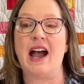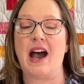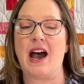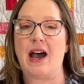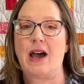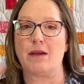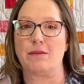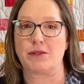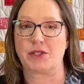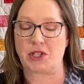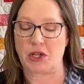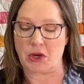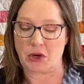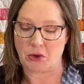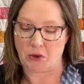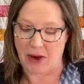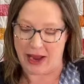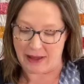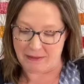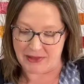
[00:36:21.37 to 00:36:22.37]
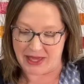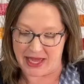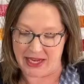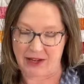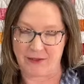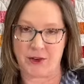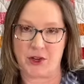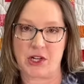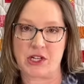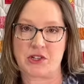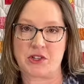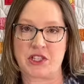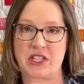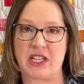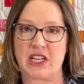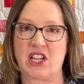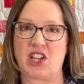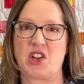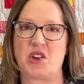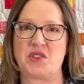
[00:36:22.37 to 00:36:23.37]
Um, so grab that if you're
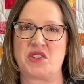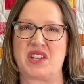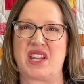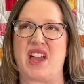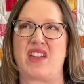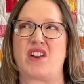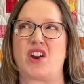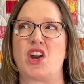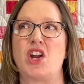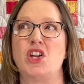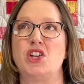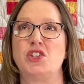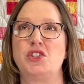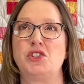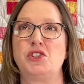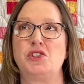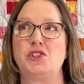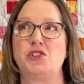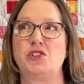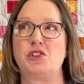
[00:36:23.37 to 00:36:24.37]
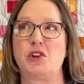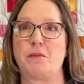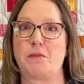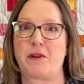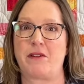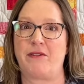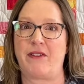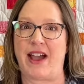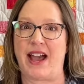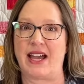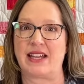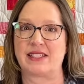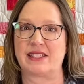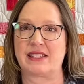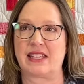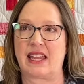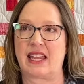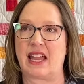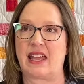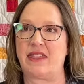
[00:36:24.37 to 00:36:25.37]
interested. It goes together super
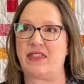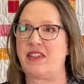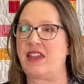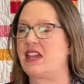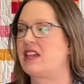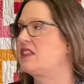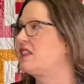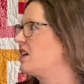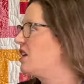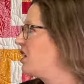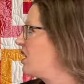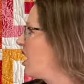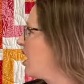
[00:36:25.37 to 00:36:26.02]
fast. Like, I think that